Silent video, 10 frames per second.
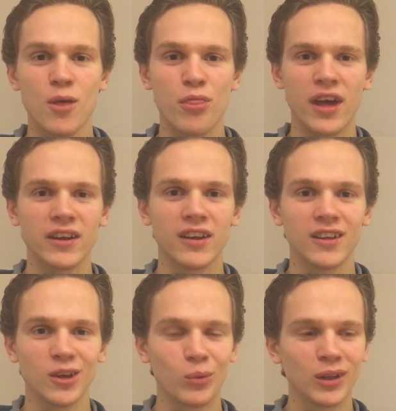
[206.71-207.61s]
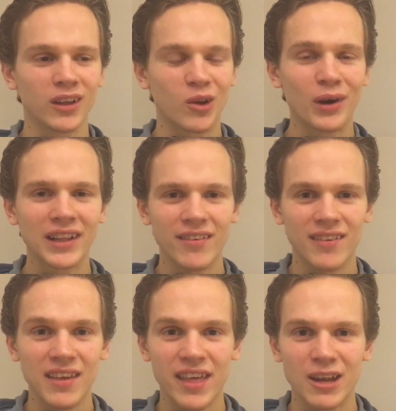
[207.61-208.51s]
then you will quickly
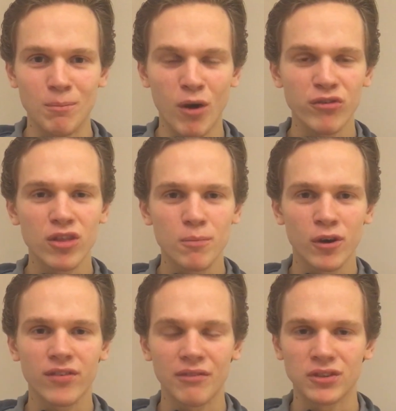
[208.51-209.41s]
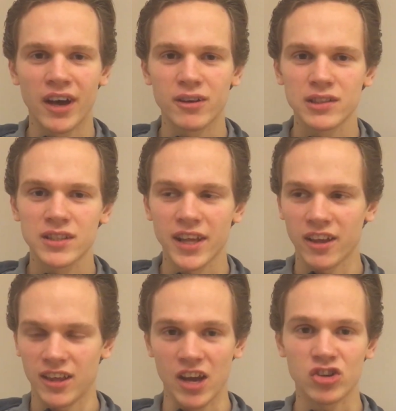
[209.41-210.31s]
see that most of the books have titles
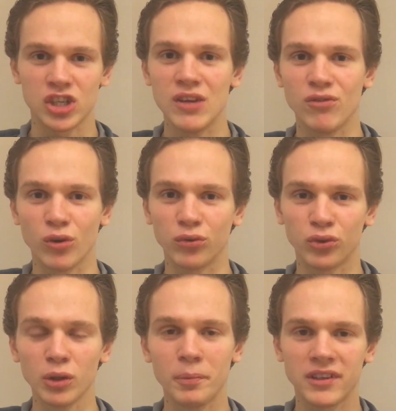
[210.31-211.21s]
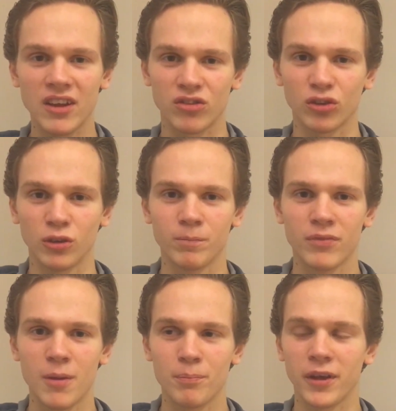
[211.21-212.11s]
like Achieve Your Full Potential,
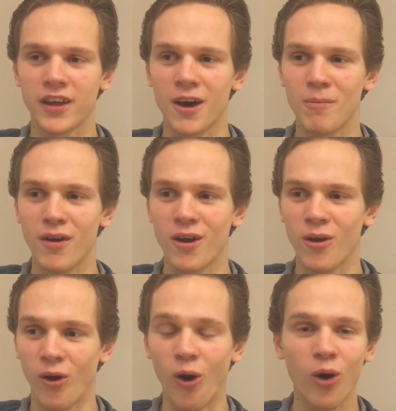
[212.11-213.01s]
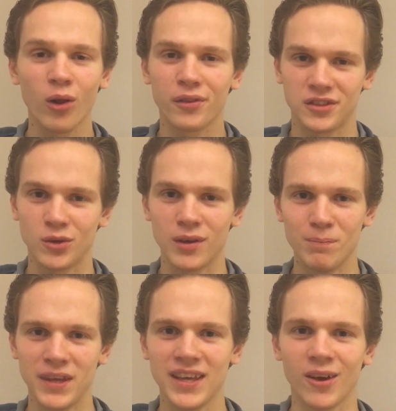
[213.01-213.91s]
Become All That You Can
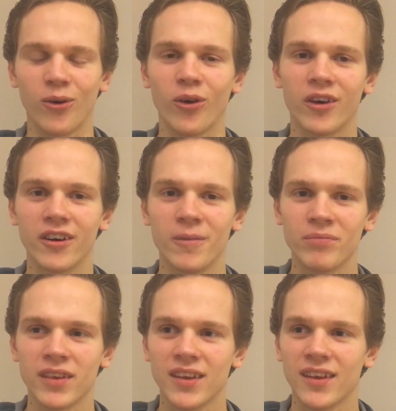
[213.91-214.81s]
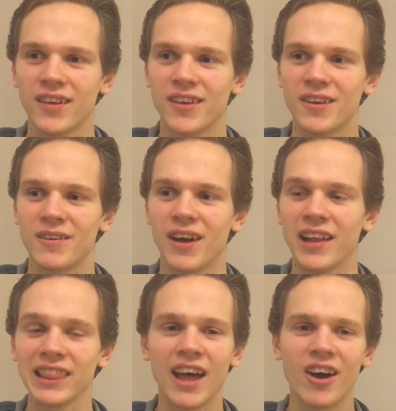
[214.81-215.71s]
Be, or
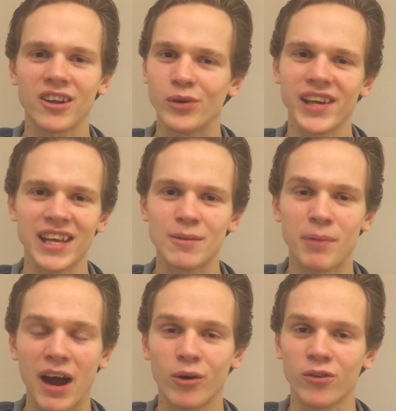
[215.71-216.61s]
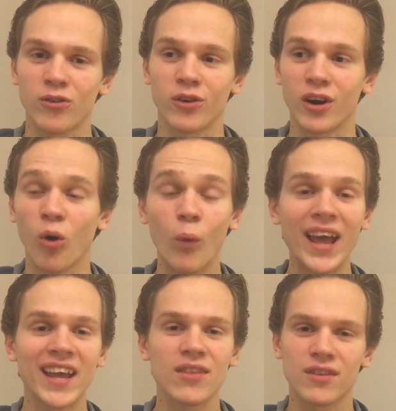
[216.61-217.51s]
Unlock Your Hidden Powers, or
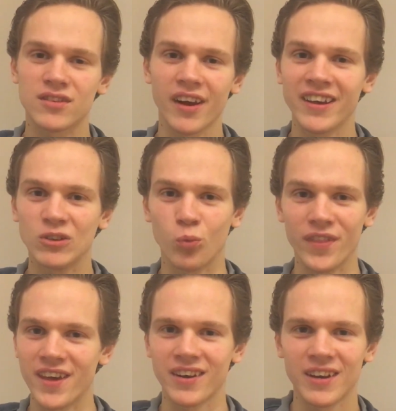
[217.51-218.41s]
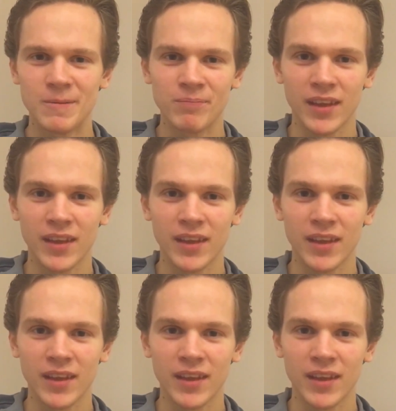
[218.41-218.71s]
Awaken the Giant Within.